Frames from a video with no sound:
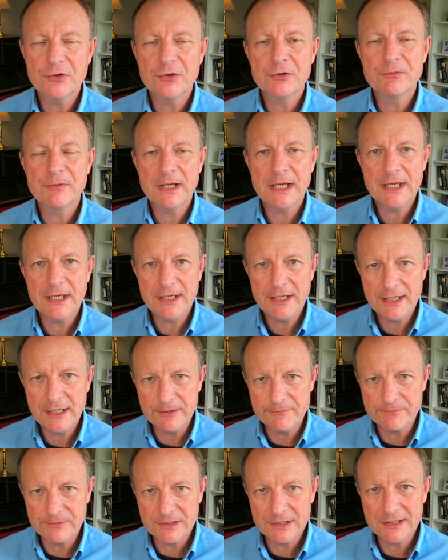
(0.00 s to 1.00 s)
of our
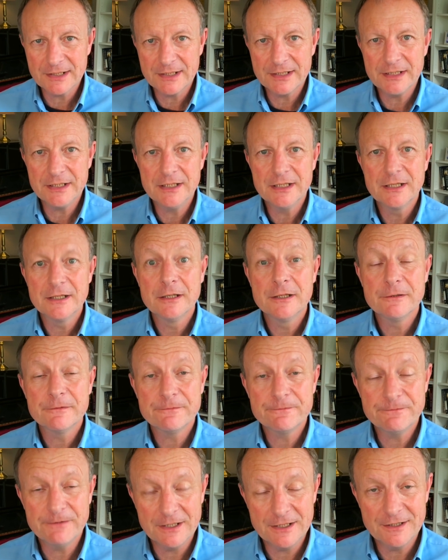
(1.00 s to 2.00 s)
Heavenly
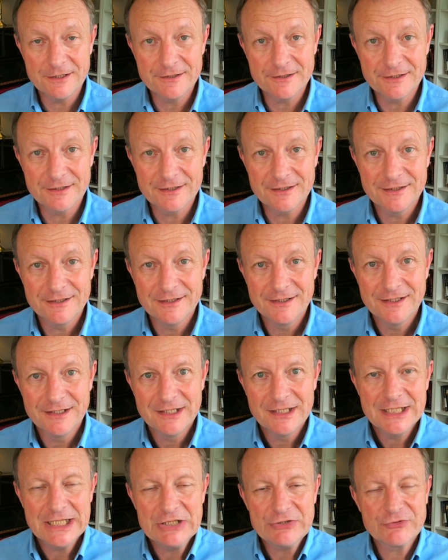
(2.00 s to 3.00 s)
Father.
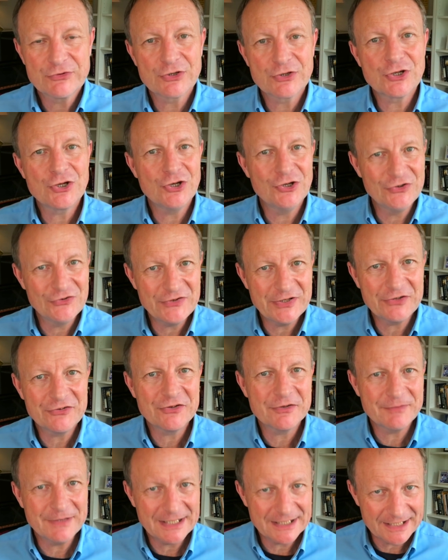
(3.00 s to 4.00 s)
That's the context
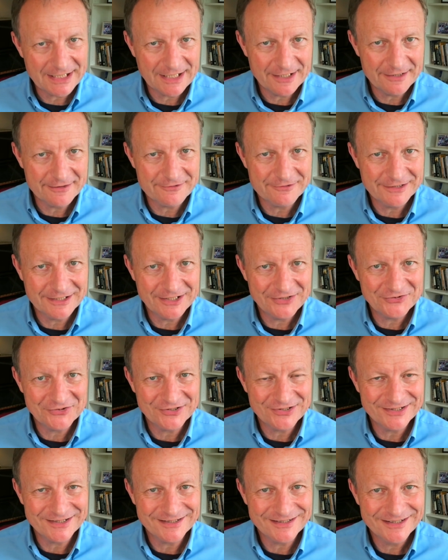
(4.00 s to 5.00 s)
of our gathering,
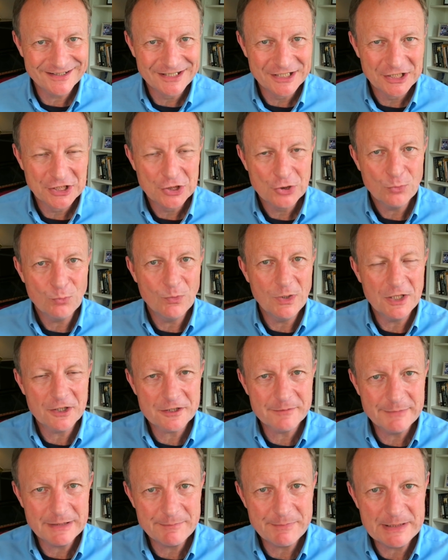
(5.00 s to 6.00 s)
isn't it?
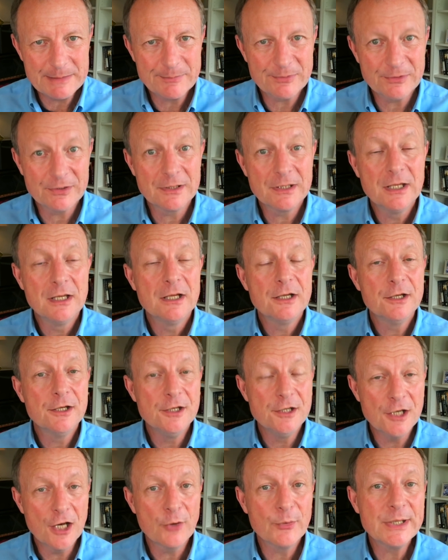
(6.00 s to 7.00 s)
Welcoming people
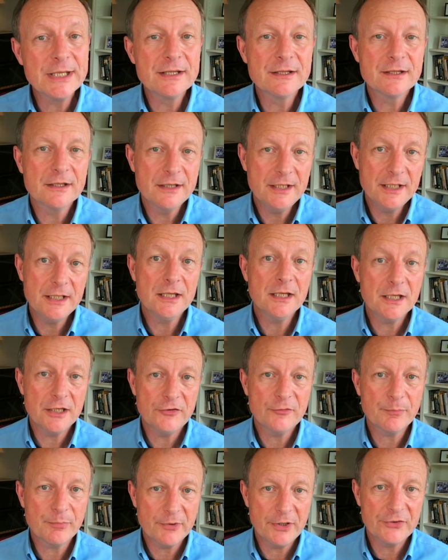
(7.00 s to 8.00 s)
knowing that He
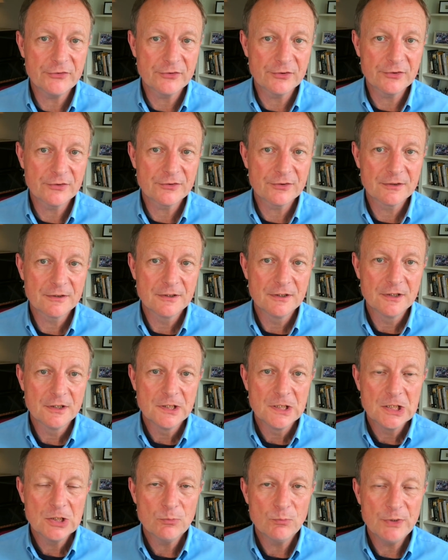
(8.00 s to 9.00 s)
is present.
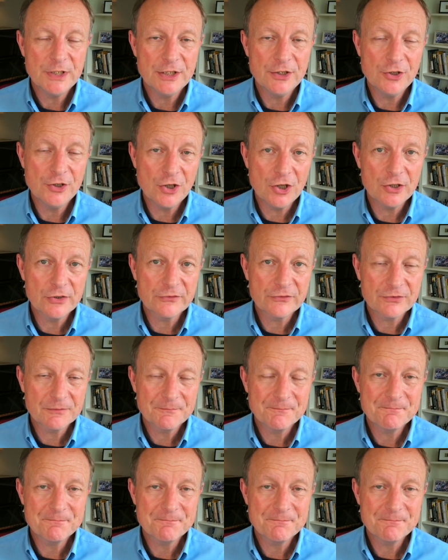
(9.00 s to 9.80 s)
We're not